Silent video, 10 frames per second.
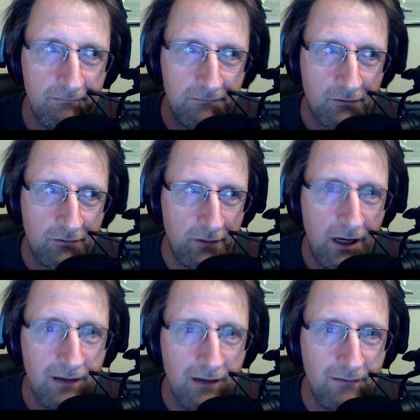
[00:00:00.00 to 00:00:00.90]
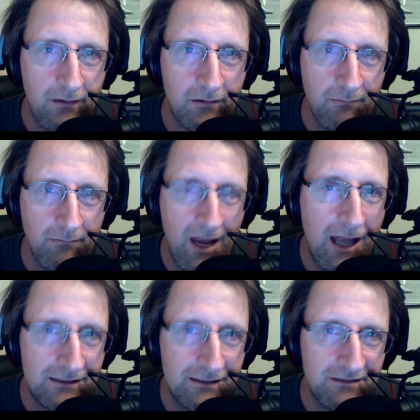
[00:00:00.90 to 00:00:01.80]
created this
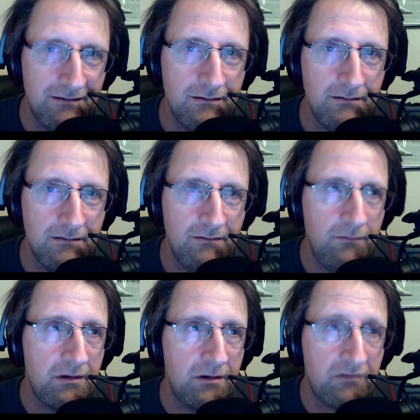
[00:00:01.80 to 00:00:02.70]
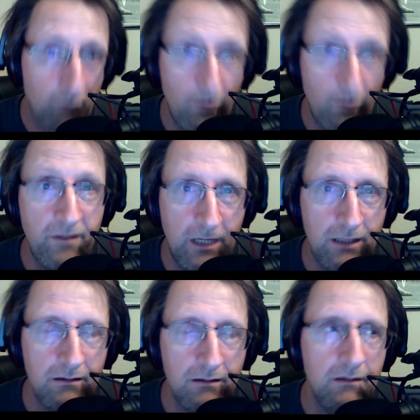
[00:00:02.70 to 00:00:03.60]
match to destroy me
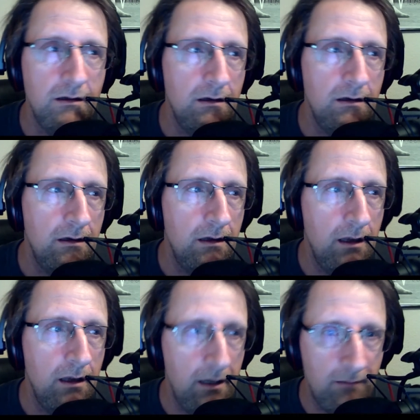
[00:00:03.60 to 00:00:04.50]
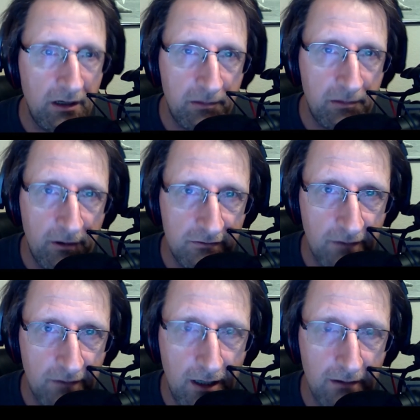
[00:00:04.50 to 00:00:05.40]
and my
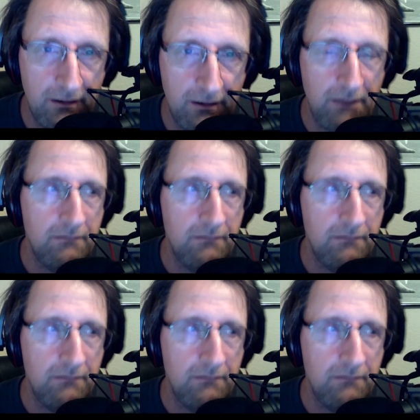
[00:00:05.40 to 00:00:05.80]
spirituality?